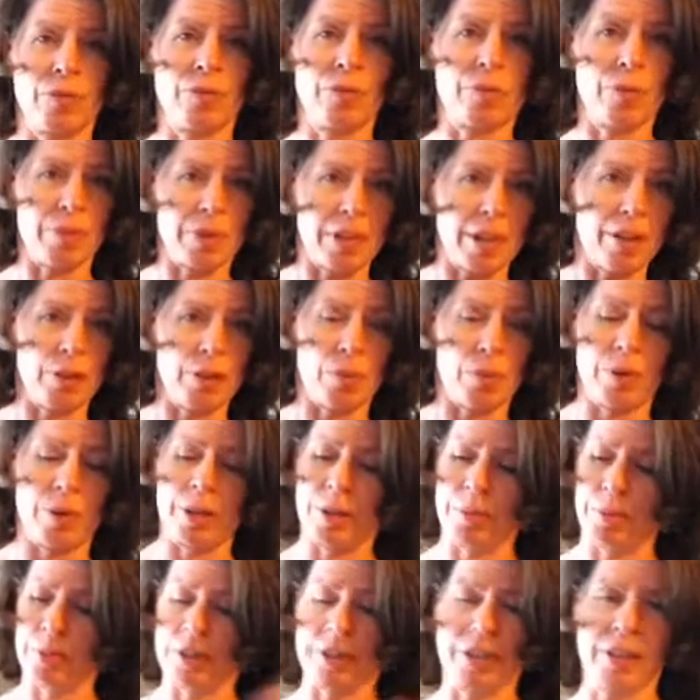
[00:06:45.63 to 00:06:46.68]
from the other one
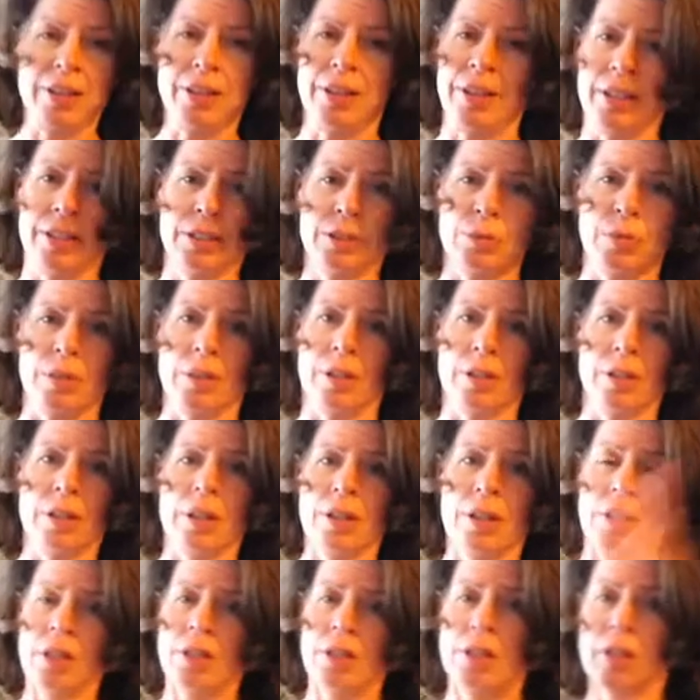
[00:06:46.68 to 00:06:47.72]
and put it in this one.
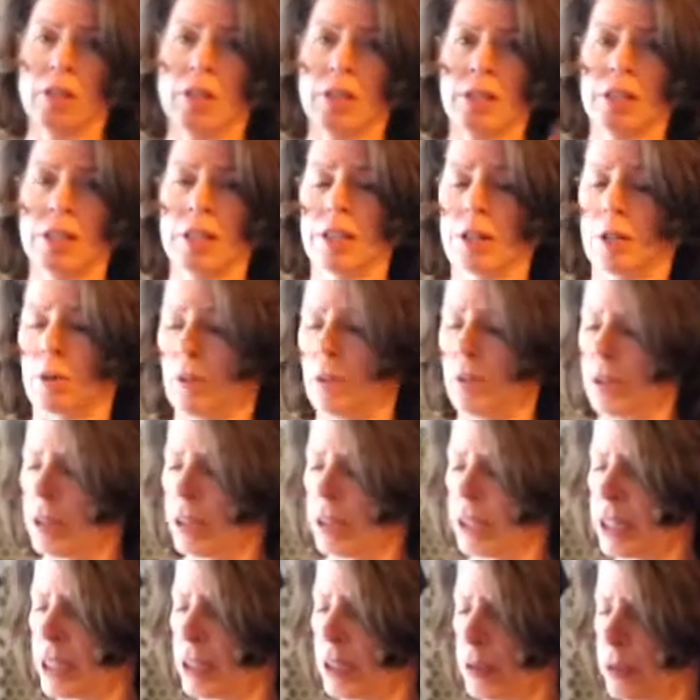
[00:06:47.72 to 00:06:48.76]

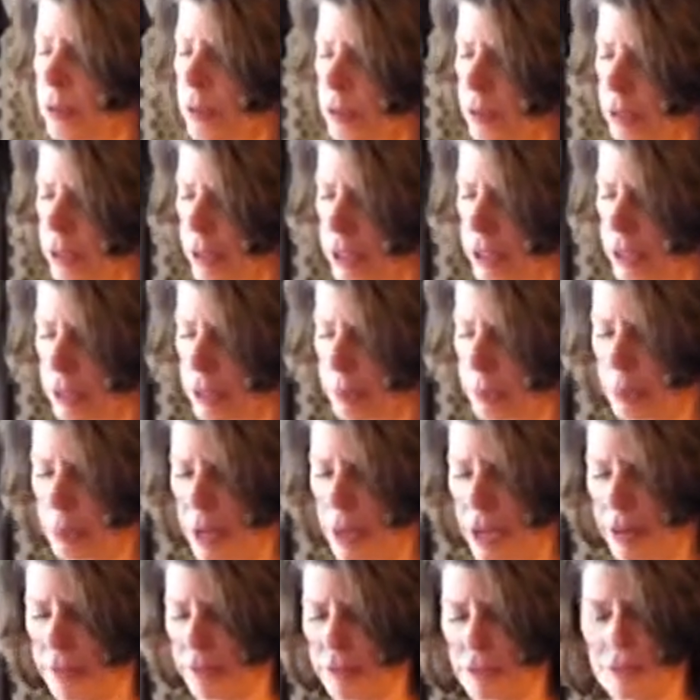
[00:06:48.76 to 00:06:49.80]
little
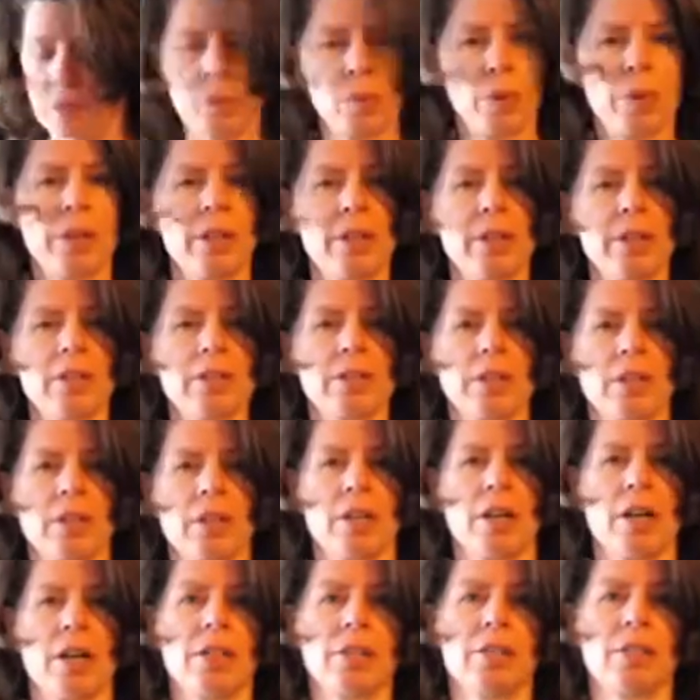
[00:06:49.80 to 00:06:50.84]
puffs of wind and
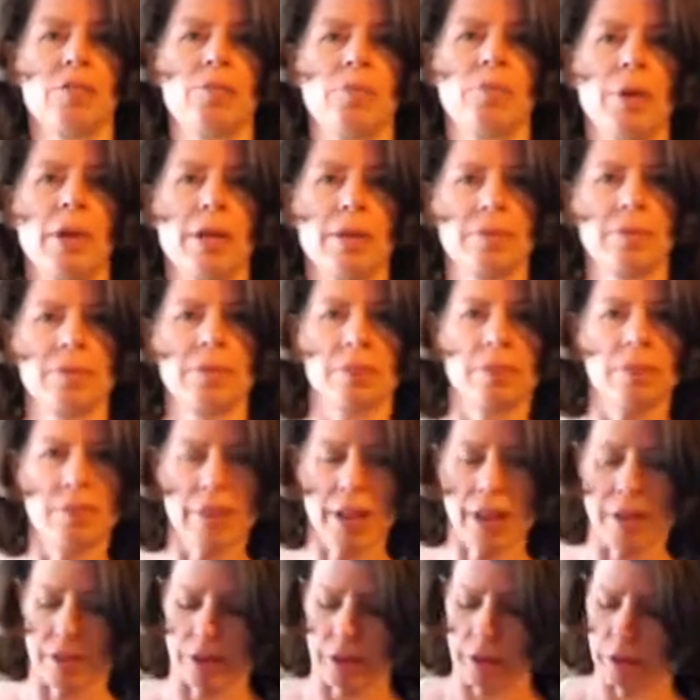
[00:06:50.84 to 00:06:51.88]
lots of puffs of
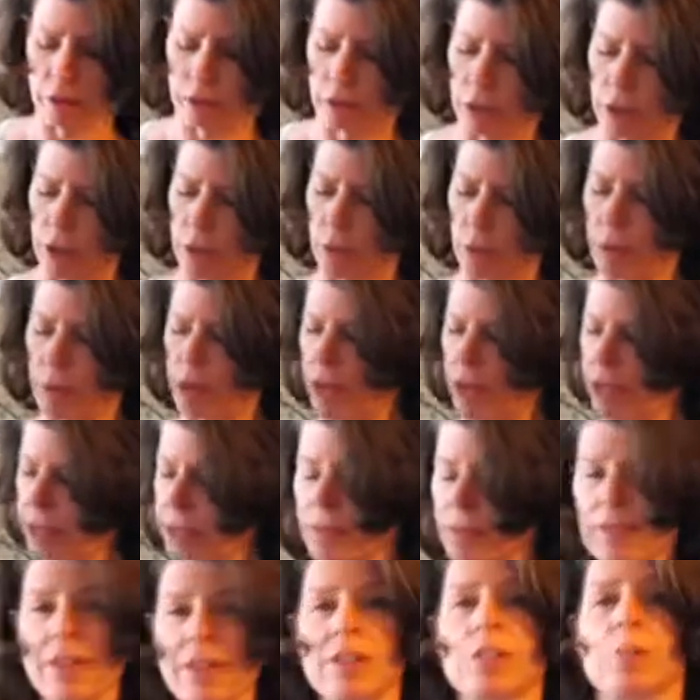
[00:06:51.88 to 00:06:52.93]
feathers. So we lost some
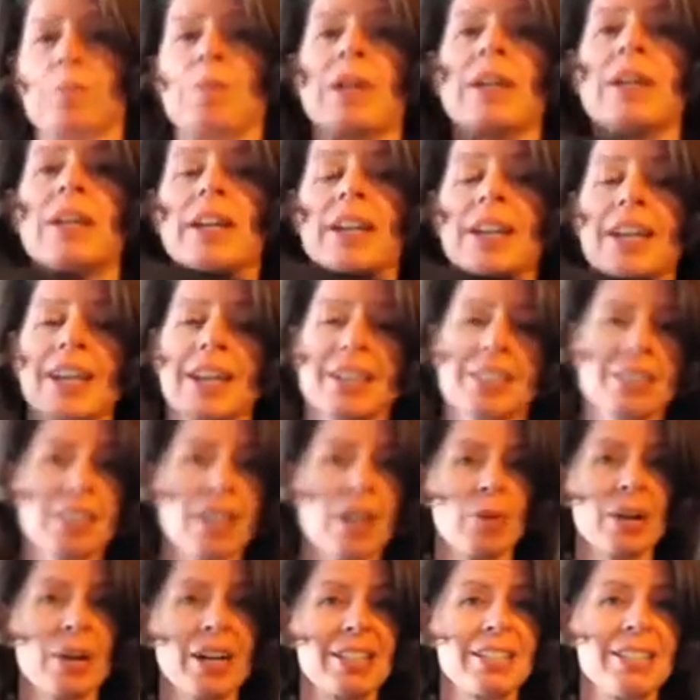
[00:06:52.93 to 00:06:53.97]
feathers, but it's
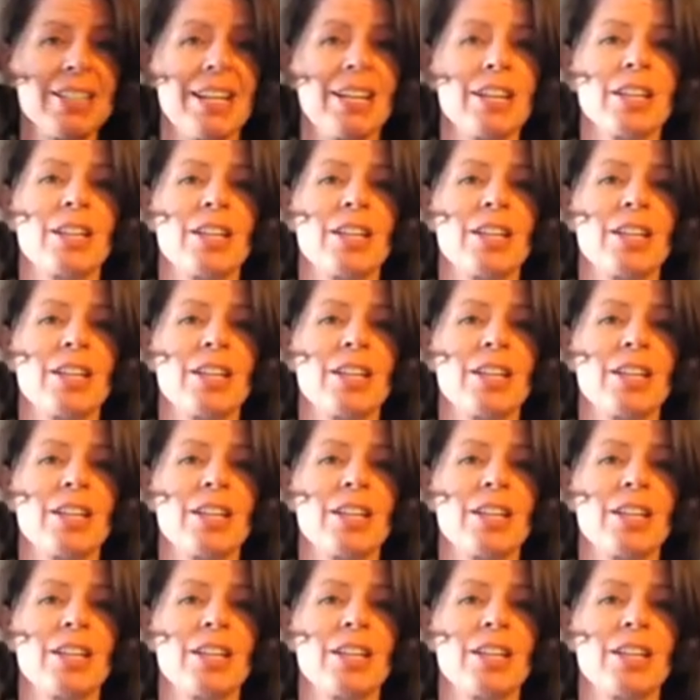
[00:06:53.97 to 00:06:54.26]
not rectangle